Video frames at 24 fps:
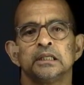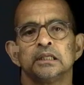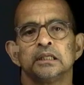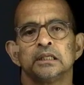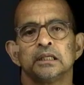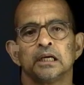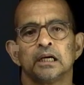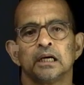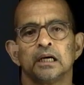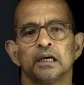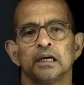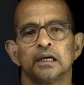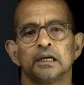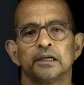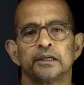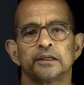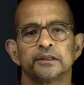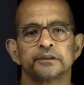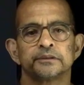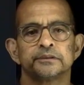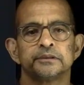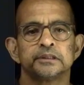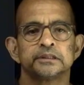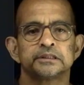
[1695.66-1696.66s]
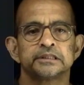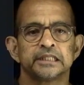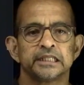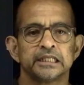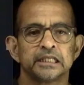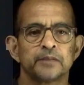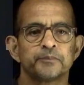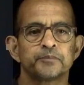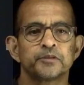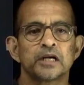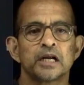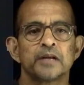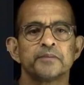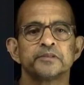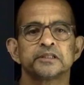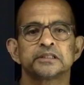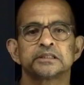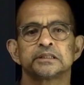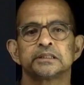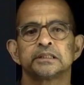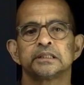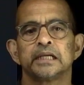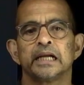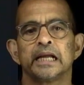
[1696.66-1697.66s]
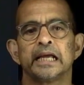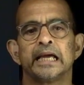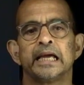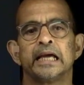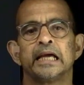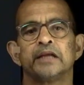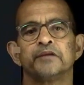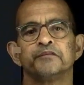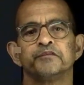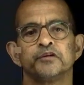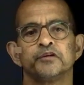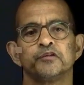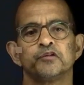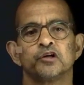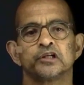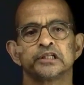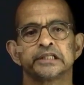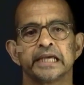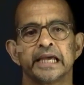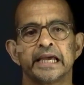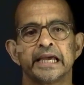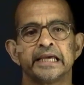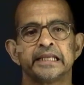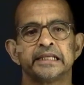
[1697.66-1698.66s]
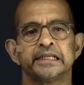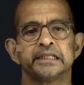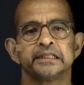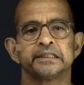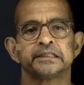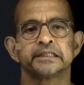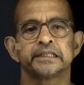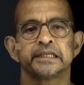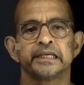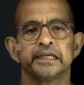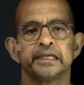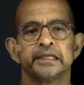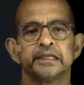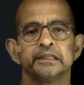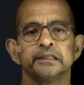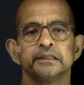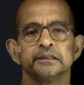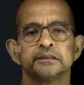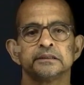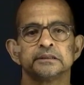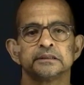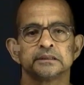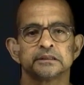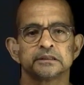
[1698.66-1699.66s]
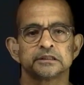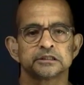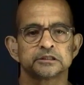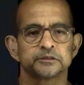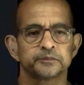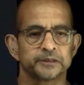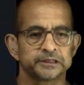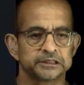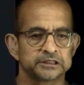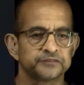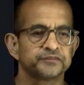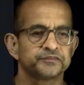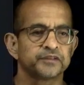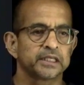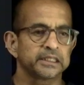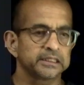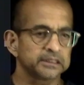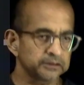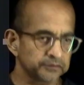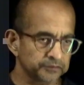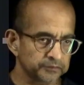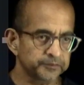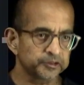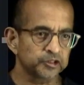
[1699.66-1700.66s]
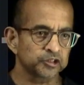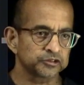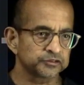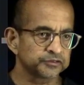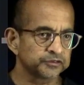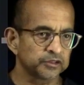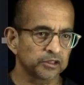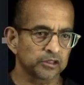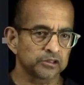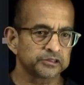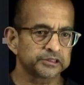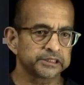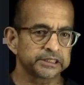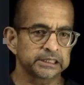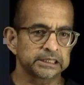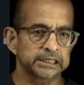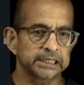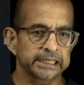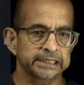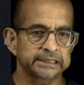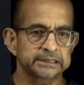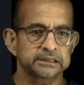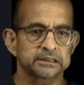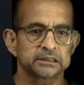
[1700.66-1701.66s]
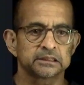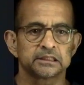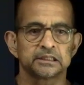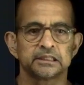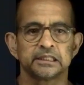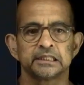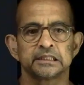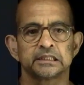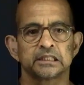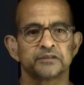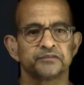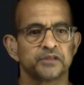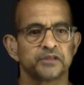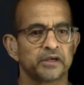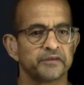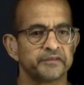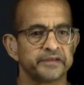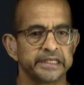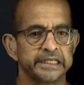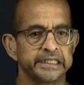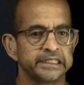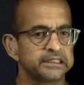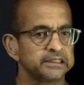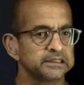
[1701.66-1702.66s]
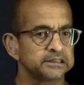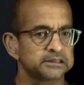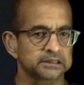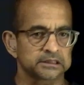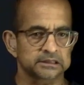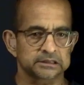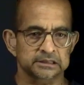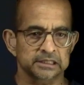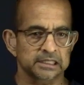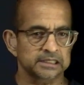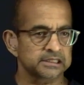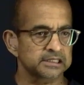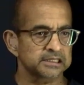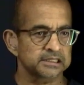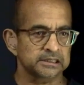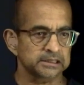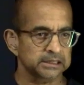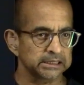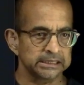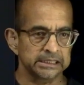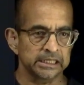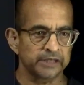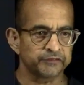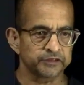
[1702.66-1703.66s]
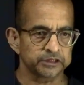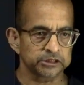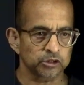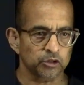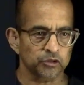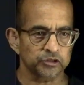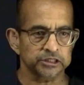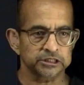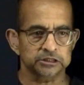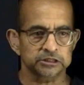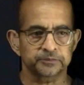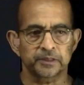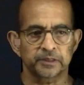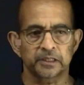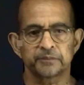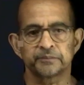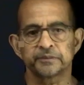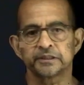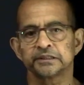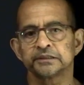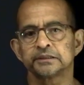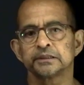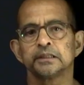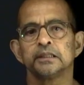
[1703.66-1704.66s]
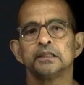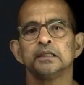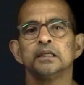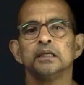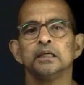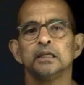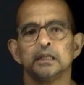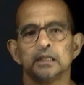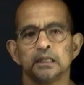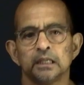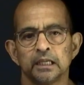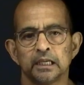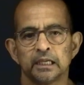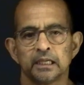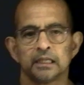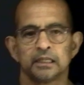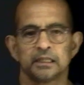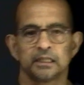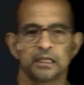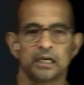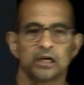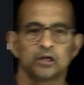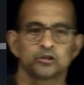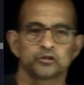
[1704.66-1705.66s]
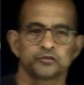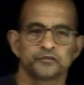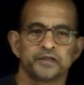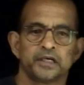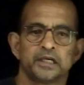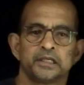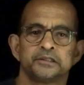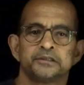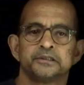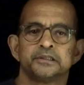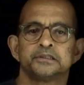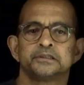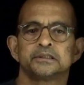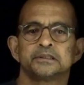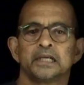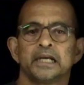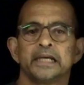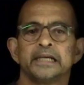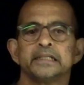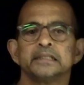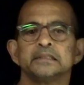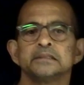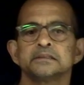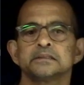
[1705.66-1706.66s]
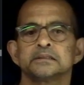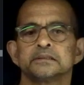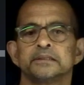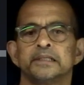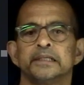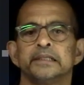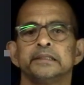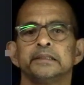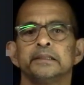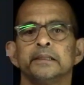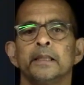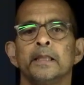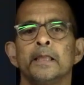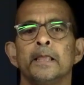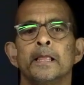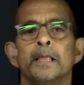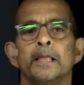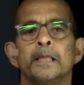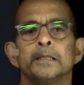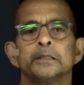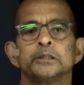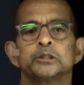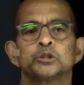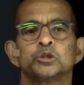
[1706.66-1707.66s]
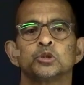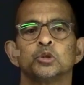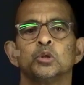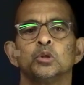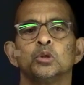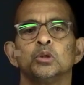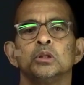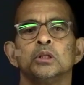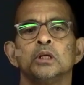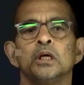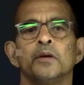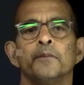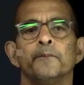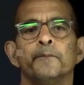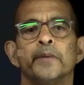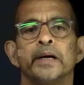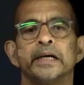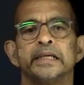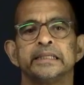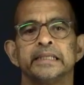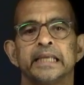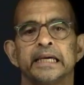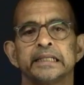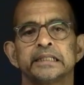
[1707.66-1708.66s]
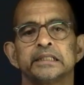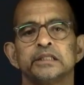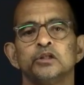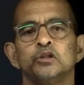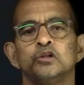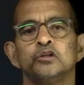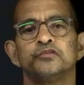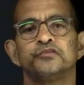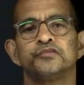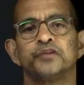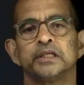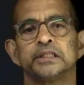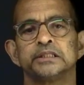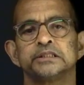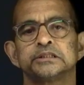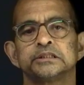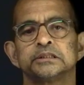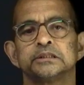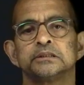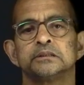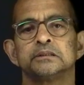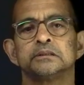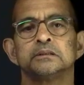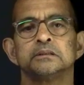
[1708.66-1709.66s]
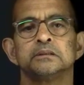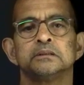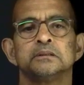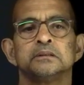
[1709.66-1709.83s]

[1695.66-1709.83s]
the theta parameter and we've got n and k specified because we already collected the data. We have 80 successes in our thought experiment out of 100 trials, right? So my likelihood function